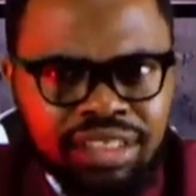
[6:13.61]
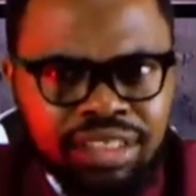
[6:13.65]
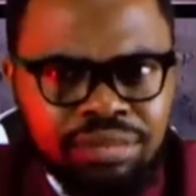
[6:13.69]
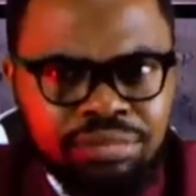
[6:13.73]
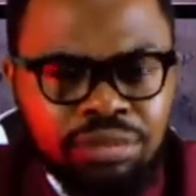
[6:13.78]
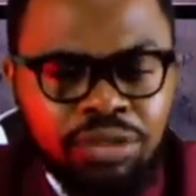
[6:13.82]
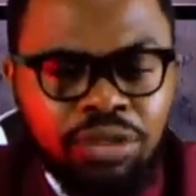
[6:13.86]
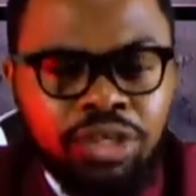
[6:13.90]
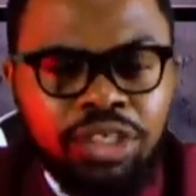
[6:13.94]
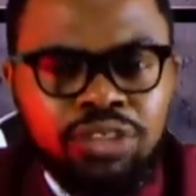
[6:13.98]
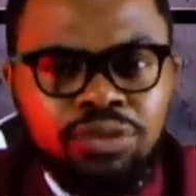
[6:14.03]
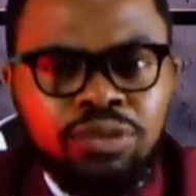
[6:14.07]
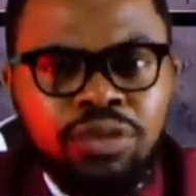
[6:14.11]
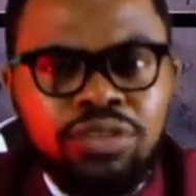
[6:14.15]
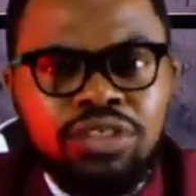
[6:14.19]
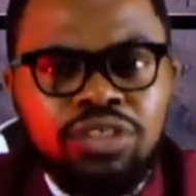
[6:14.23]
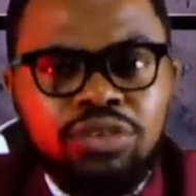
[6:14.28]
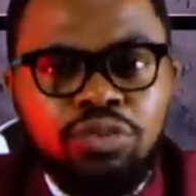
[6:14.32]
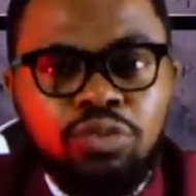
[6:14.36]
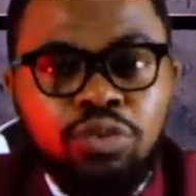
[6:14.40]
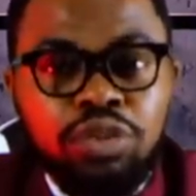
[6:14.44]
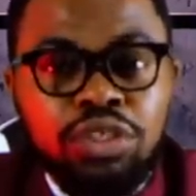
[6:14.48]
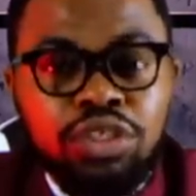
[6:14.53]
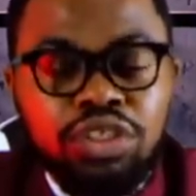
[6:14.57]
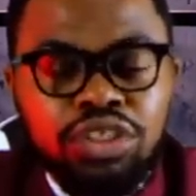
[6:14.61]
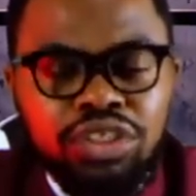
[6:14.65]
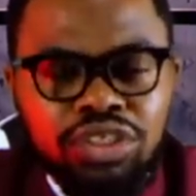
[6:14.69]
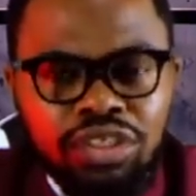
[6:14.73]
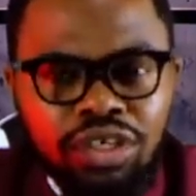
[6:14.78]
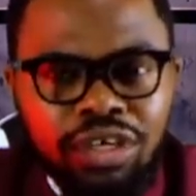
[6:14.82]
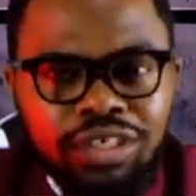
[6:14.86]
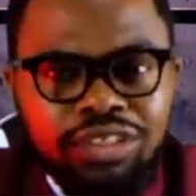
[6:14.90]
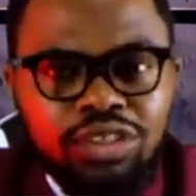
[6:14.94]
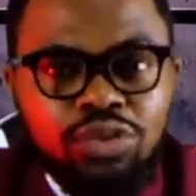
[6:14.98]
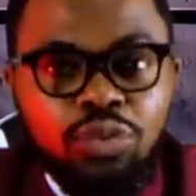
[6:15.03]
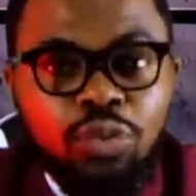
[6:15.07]
Because when you
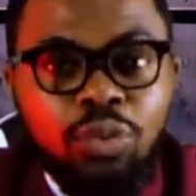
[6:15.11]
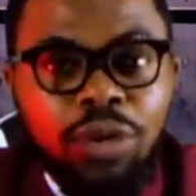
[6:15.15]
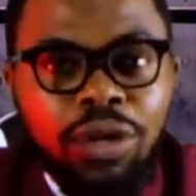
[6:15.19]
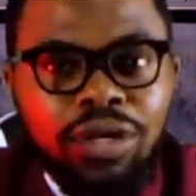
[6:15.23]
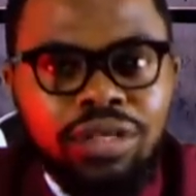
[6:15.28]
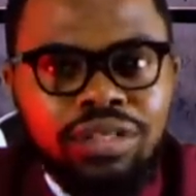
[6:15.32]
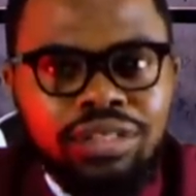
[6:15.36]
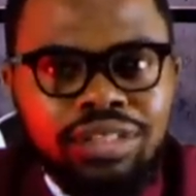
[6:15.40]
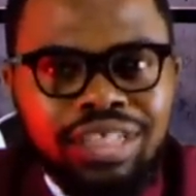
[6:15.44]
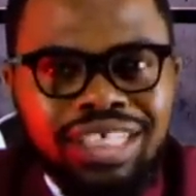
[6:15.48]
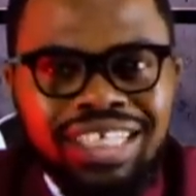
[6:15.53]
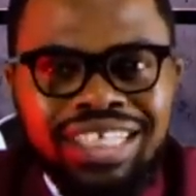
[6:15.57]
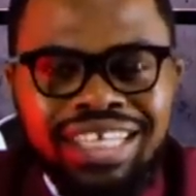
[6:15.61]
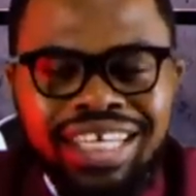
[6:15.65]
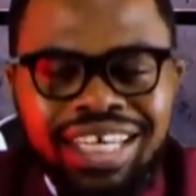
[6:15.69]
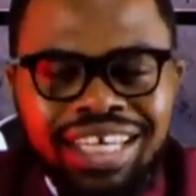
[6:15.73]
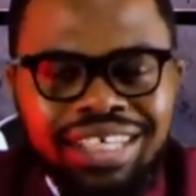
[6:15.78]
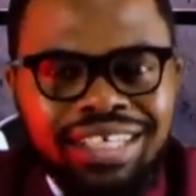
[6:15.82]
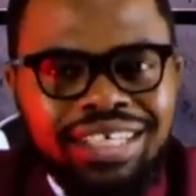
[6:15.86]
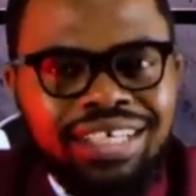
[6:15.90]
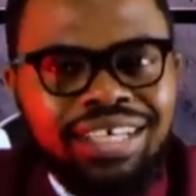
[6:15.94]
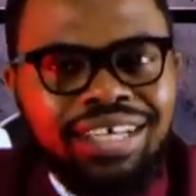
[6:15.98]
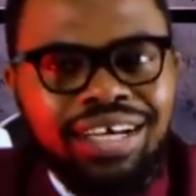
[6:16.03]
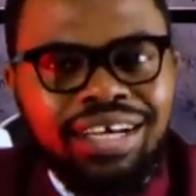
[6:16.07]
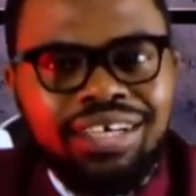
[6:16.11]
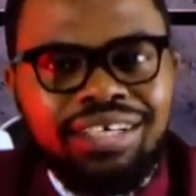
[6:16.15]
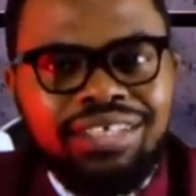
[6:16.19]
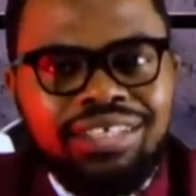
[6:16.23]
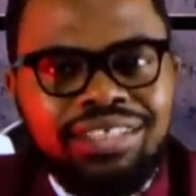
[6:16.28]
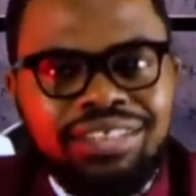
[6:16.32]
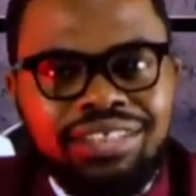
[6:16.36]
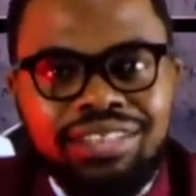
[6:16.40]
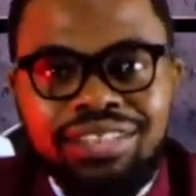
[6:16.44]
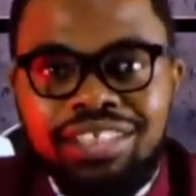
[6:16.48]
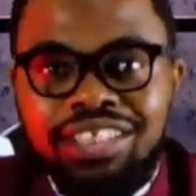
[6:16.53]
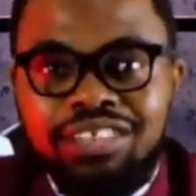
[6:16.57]
touch one in any
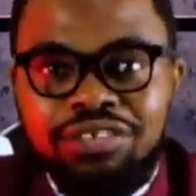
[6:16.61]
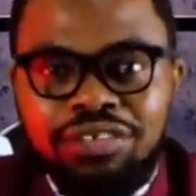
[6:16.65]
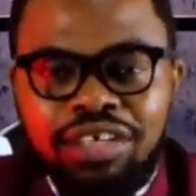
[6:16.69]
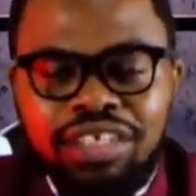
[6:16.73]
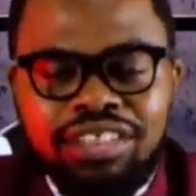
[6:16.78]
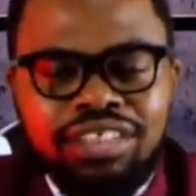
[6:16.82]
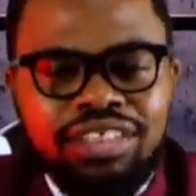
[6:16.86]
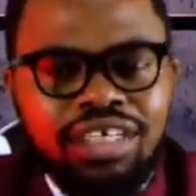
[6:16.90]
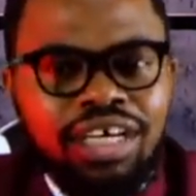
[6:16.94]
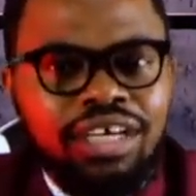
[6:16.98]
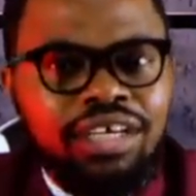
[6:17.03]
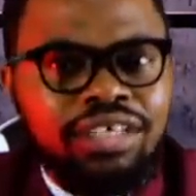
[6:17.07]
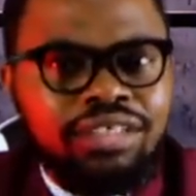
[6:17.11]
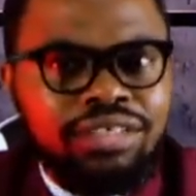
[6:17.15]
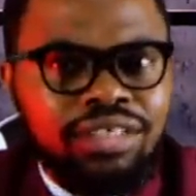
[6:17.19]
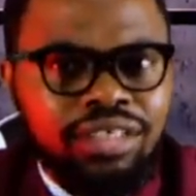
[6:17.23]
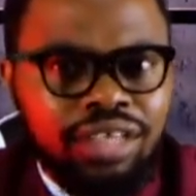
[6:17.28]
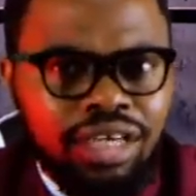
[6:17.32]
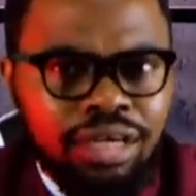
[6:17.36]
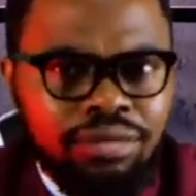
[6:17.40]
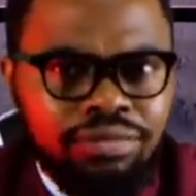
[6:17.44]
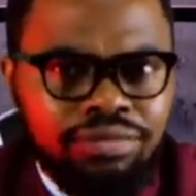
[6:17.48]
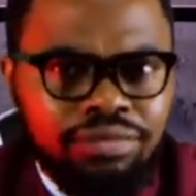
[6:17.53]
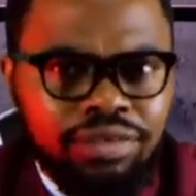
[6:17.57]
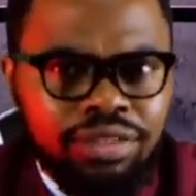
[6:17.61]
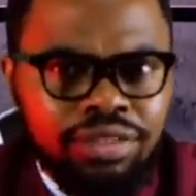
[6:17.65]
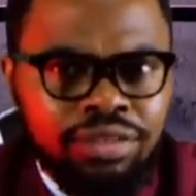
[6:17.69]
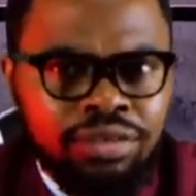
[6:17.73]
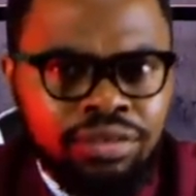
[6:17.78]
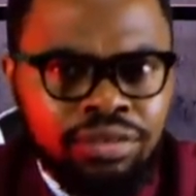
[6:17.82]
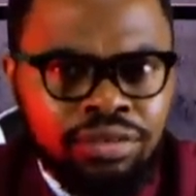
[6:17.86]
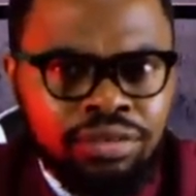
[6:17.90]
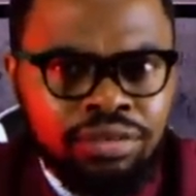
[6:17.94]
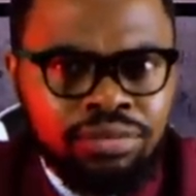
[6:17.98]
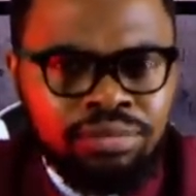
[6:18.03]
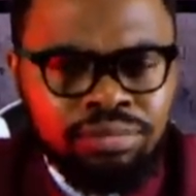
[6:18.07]
carcass, the rest are going to come for
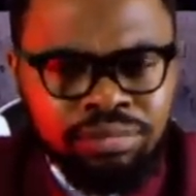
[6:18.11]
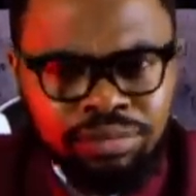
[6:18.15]
you.